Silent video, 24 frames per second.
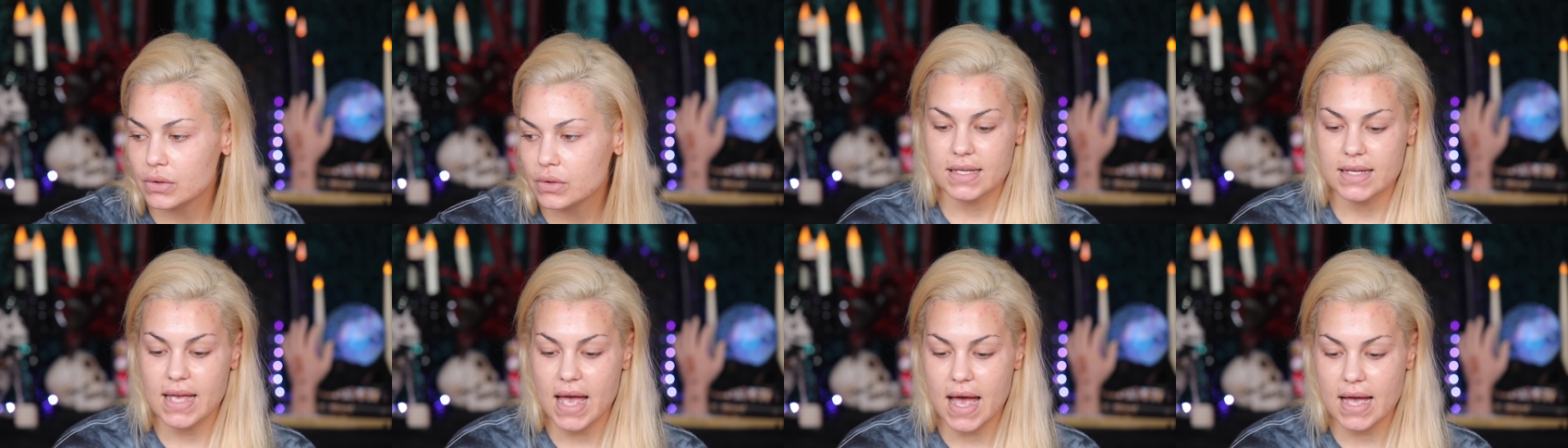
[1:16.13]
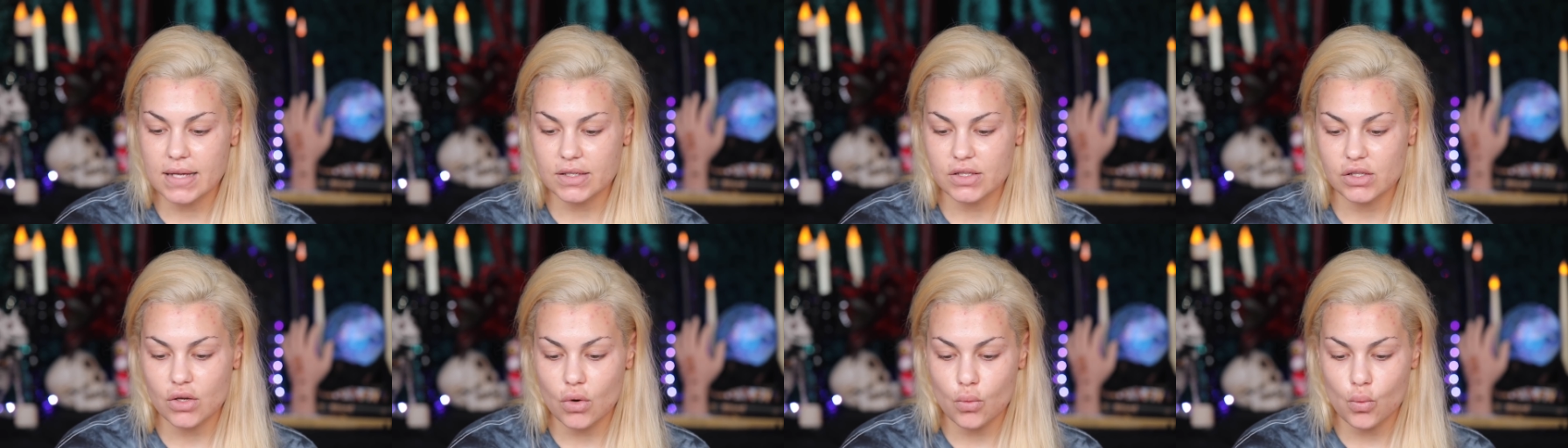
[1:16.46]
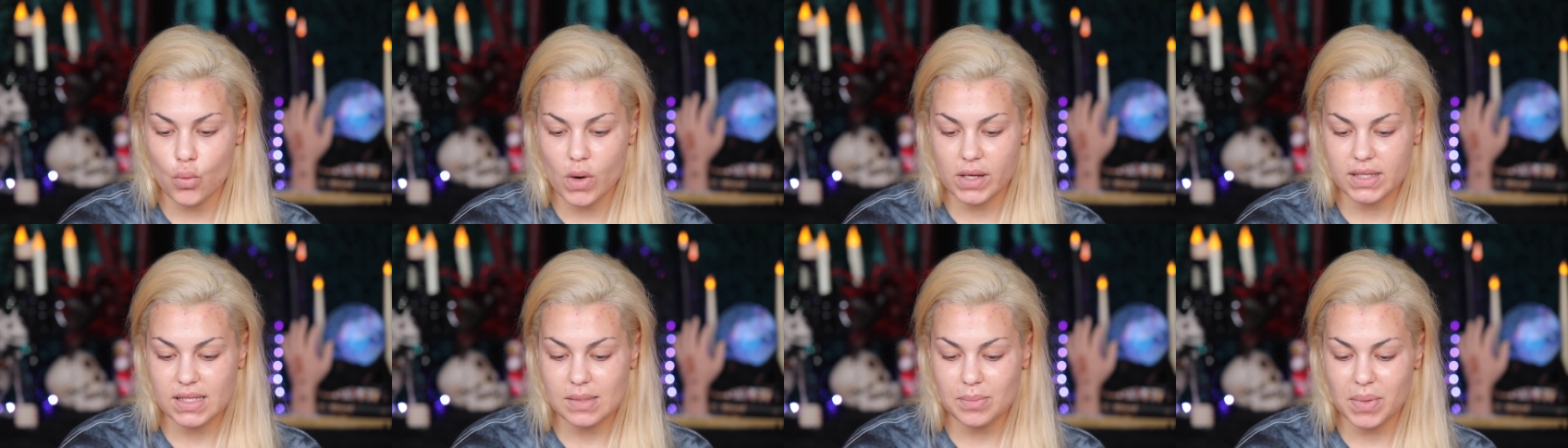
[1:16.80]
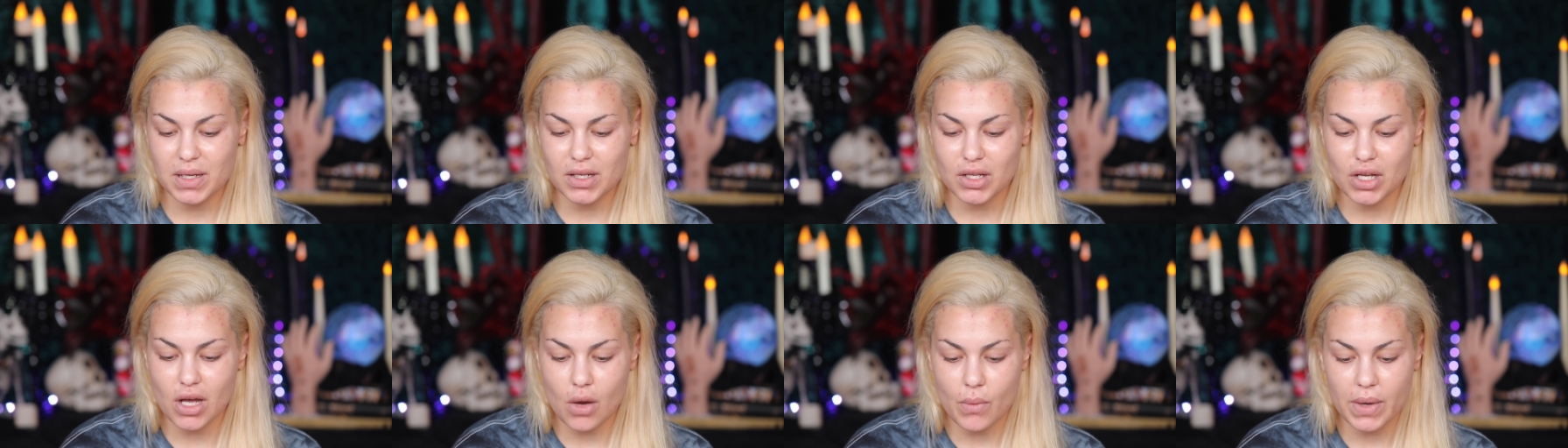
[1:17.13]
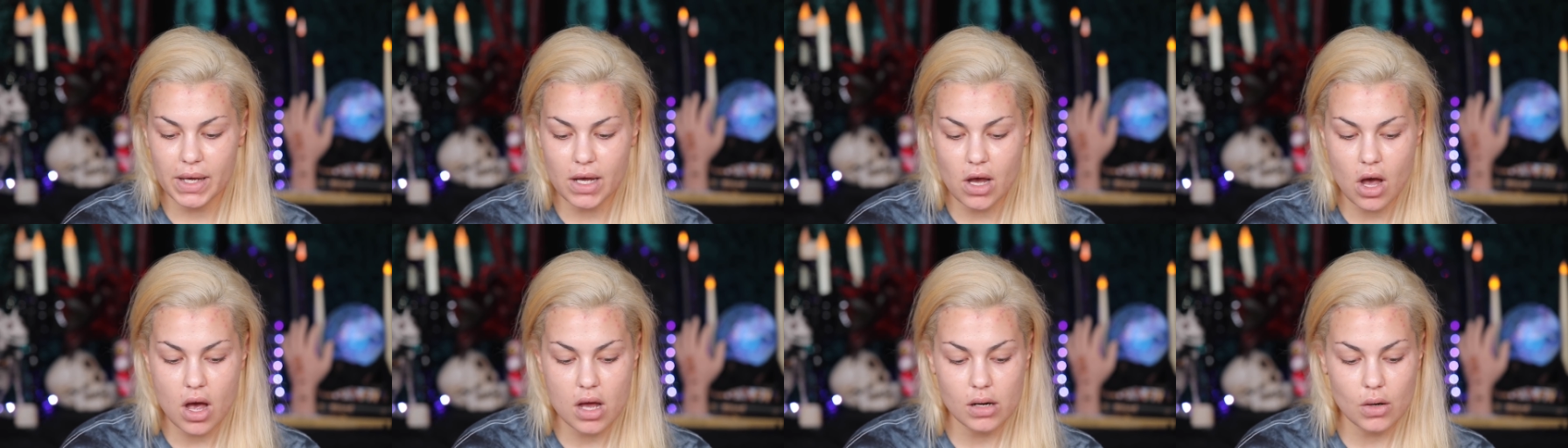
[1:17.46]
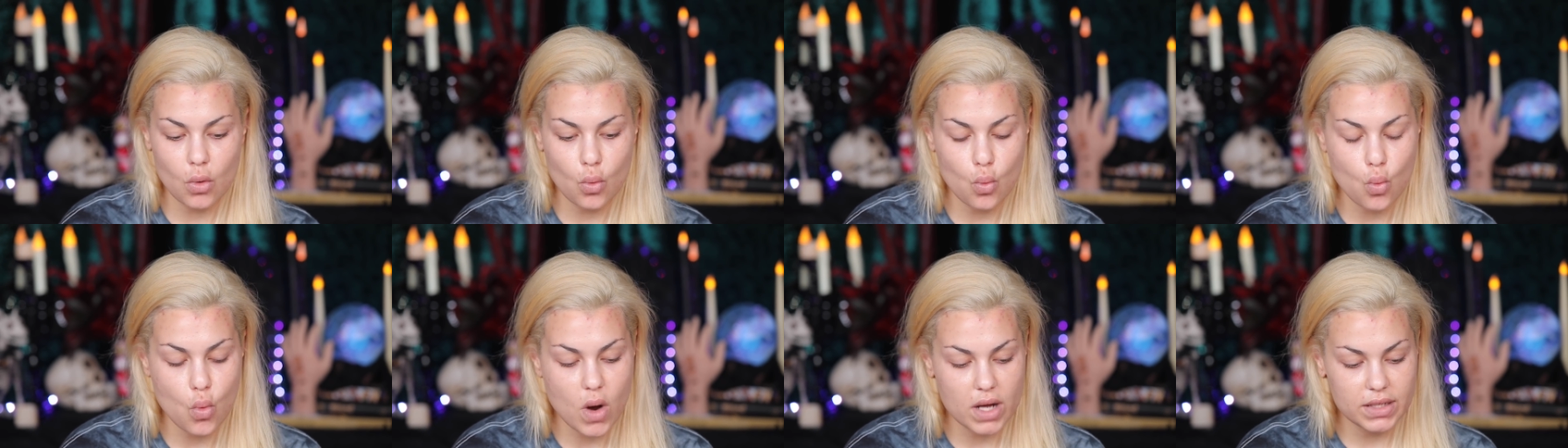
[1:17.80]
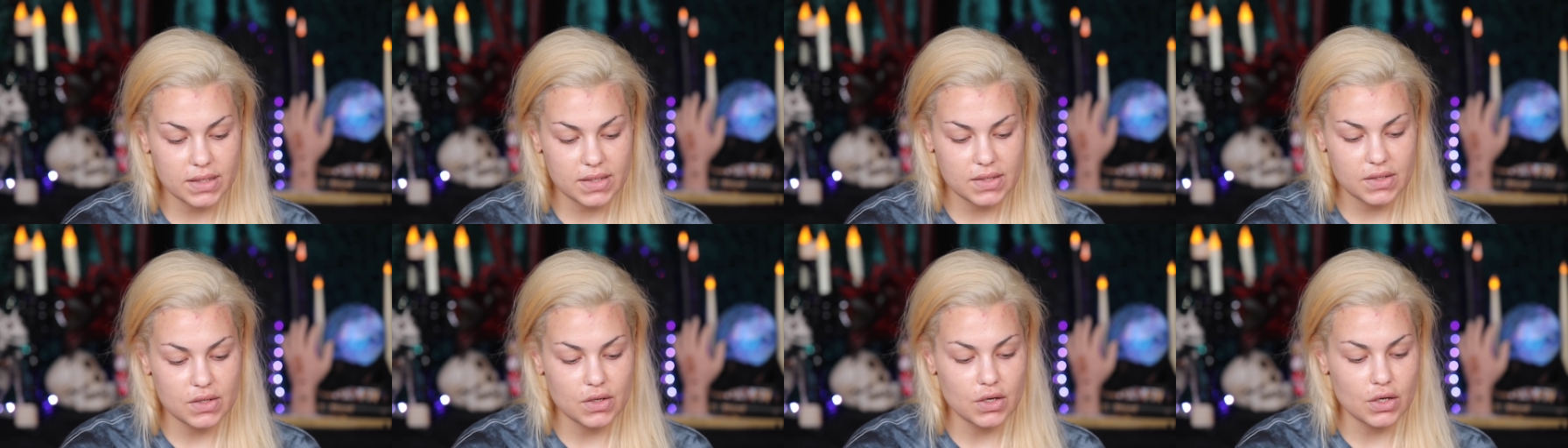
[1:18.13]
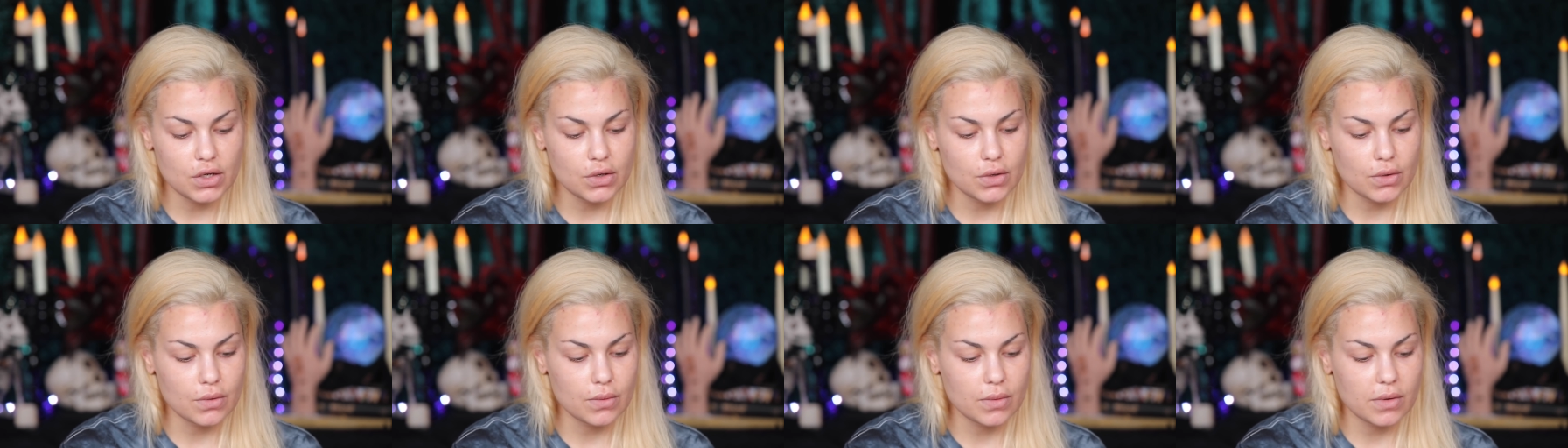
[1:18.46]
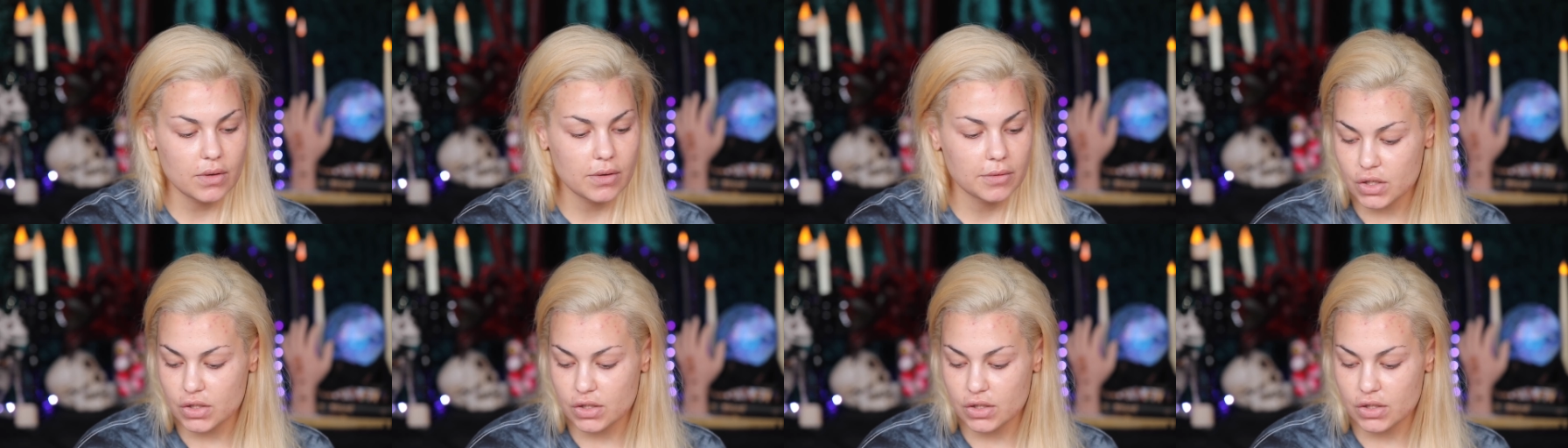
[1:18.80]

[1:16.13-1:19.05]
yeah, so what's been going on? What's new?